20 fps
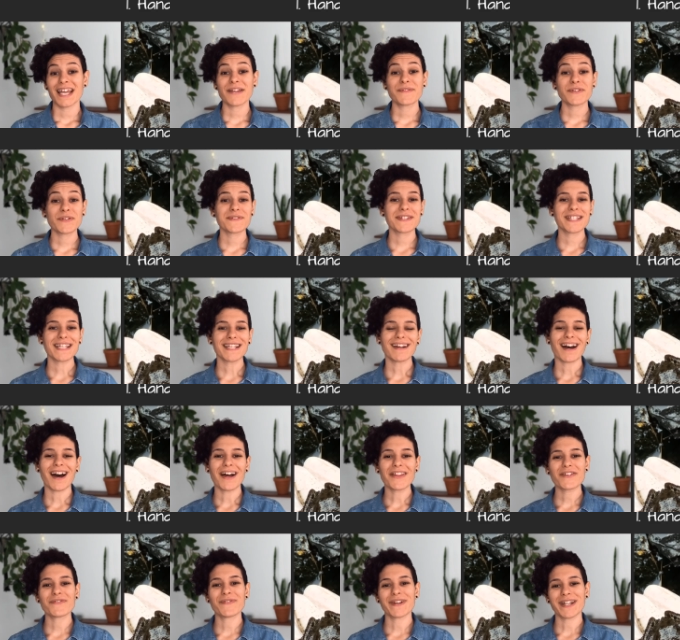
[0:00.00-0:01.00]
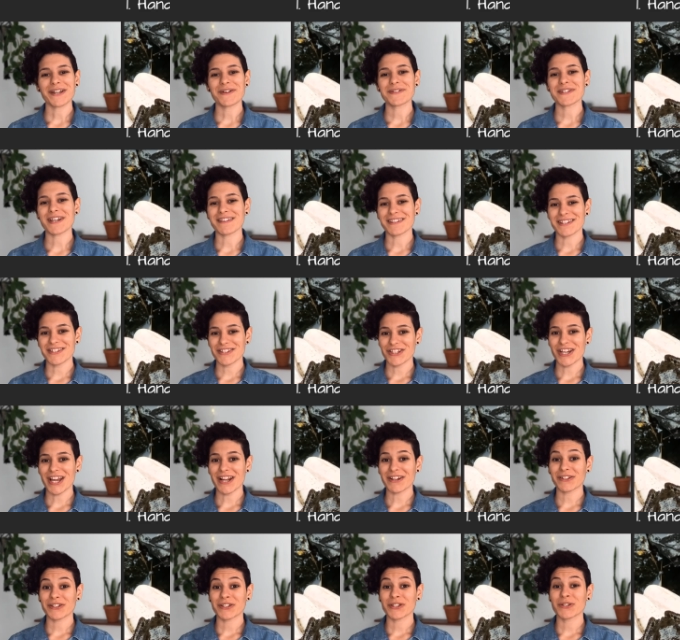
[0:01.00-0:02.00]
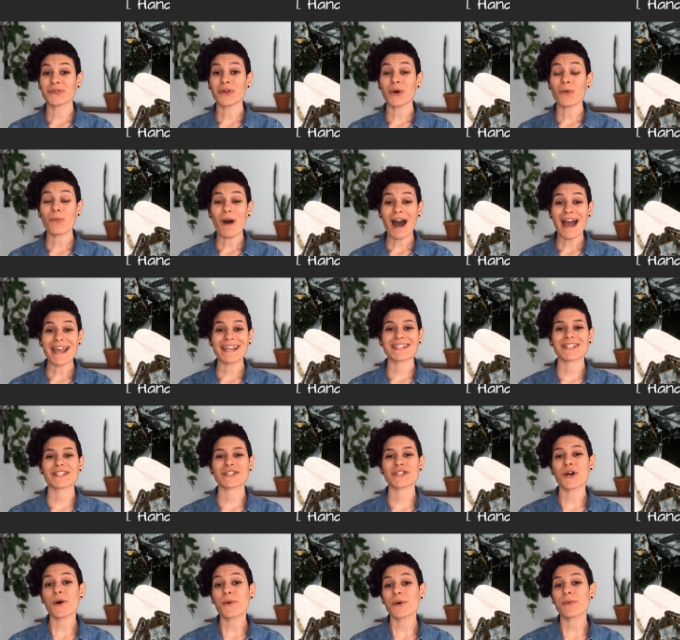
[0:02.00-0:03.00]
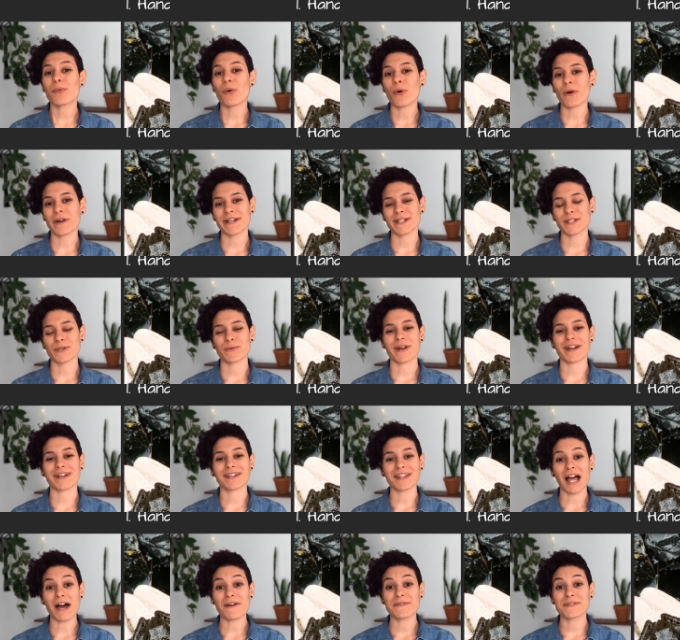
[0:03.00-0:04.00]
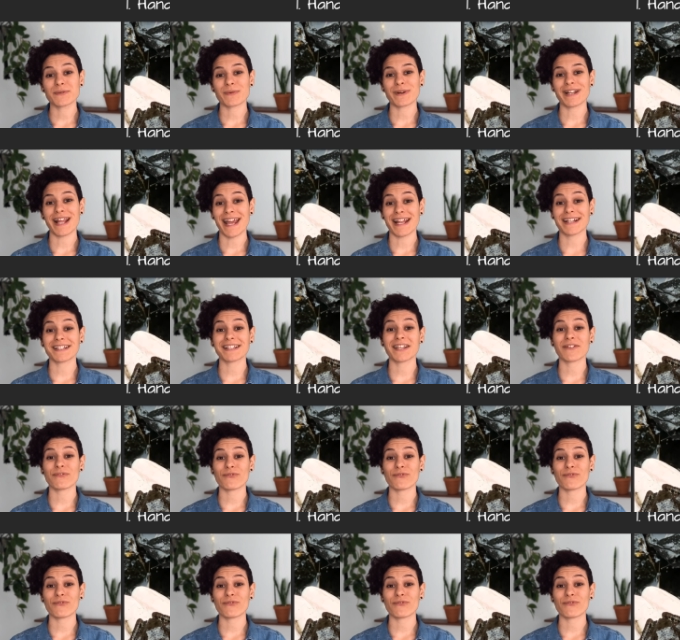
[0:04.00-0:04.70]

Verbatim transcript: If you've seen other videos on this channel, you know why it's so important to wear gloves when handling